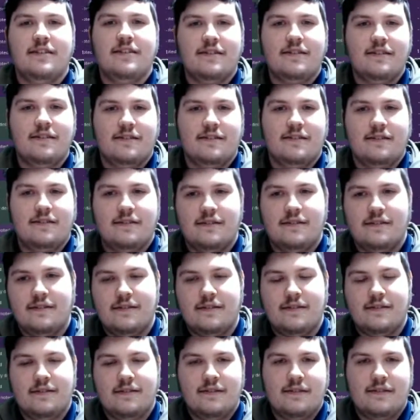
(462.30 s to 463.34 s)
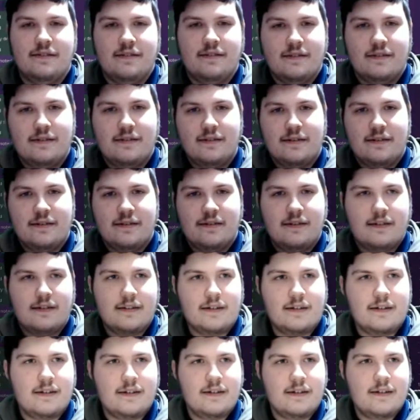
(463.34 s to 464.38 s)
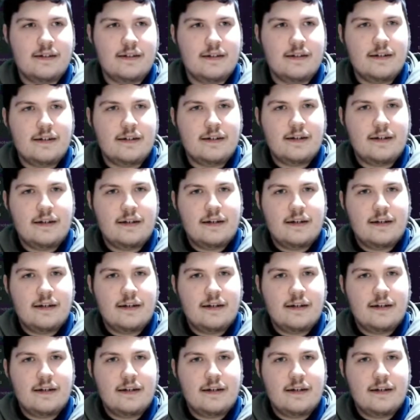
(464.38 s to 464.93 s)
[no speech]